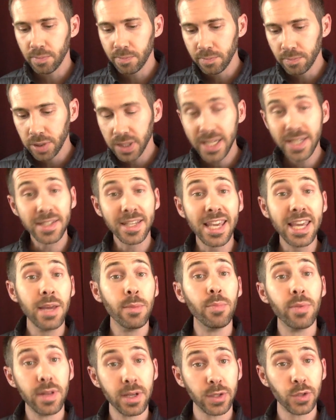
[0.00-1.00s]
please
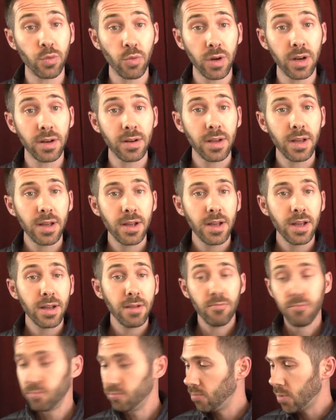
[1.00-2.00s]
keep this one.
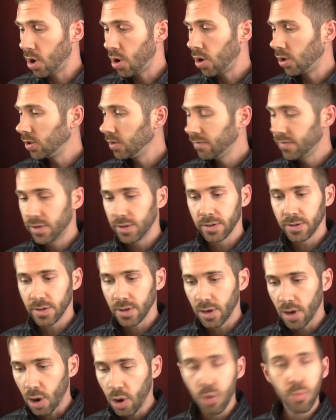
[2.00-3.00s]
All of the
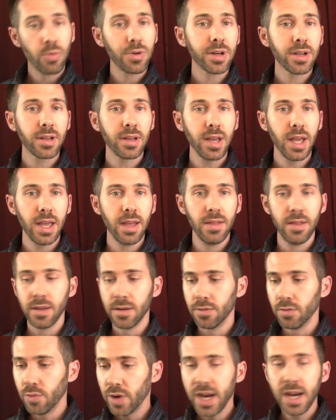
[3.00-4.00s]
homework and
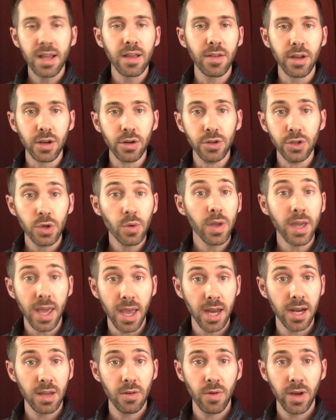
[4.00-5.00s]
the reading that you're doing
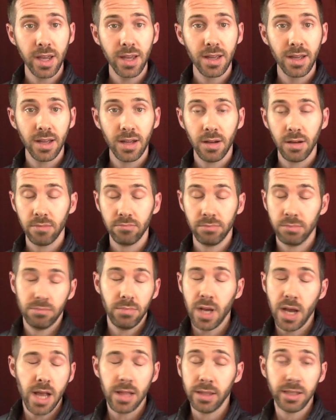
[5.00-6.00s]
anyway,
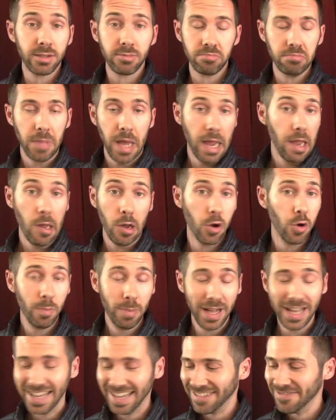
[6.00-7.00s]
at least I hope,
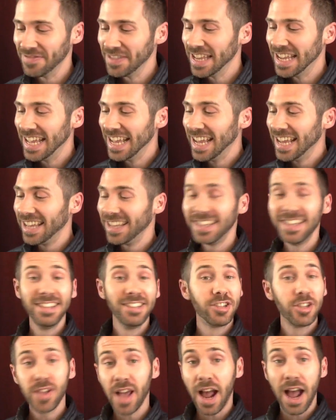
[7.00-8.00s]

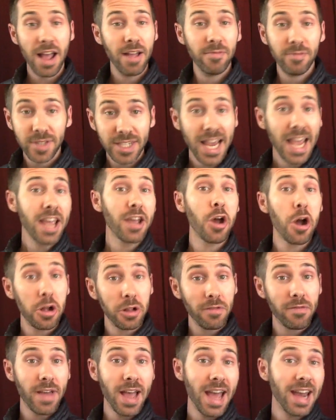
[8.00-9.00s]
just take all
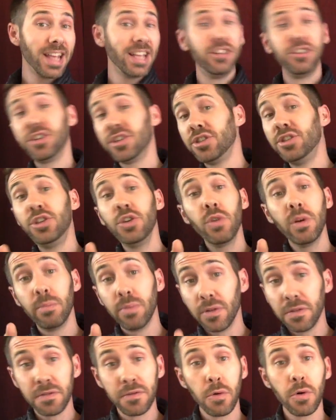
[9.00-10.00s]
of that and just do it
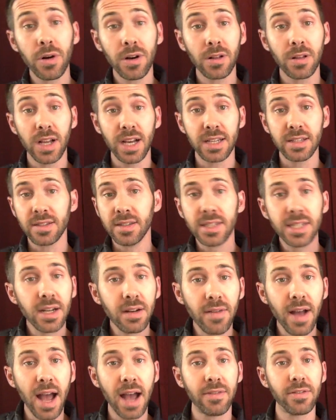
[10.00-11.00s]
before class instead
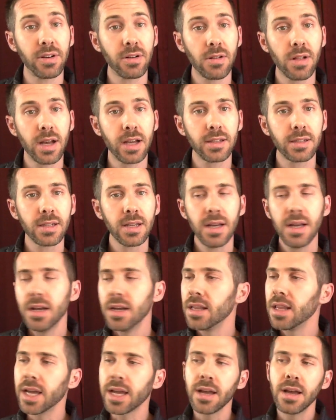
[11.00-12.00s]
of after class.
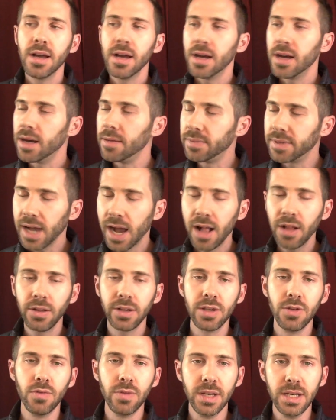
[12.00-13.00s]
Like, I'm
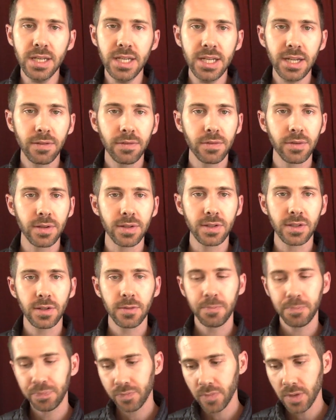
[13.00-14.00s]
telling you, the difference
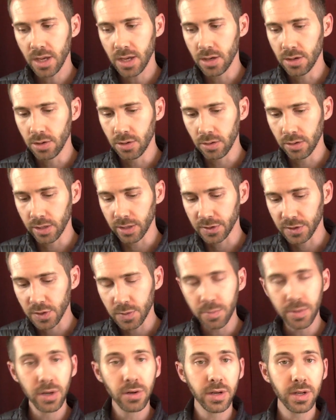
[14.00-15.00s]
in your
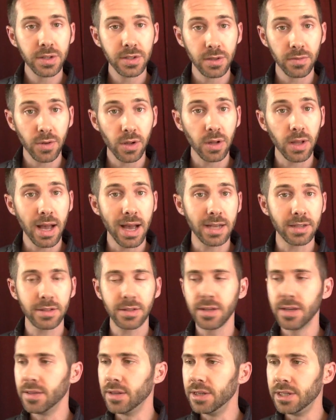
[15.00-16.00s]
experience of
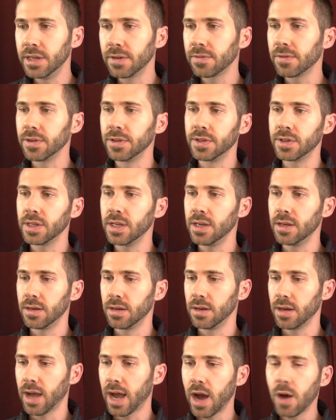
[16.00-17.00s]
class and the difference
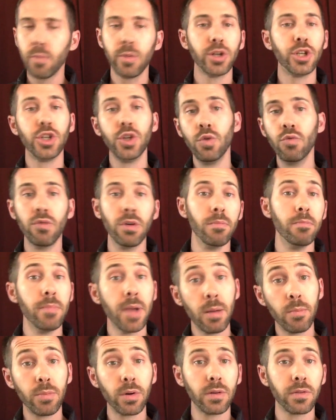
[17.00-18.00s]
in how much you
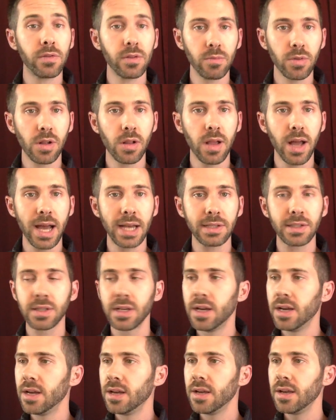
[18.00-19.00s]
remember from class,
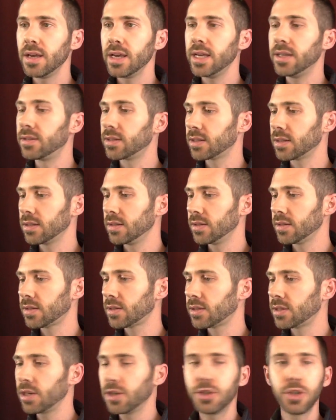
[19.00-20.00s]
it's
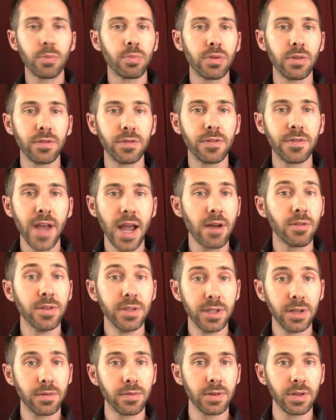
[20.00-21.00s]
such a profound
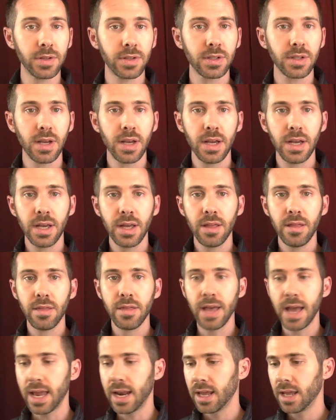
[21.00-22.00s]
difference
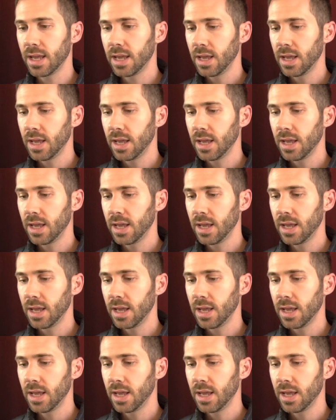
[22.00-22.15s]
that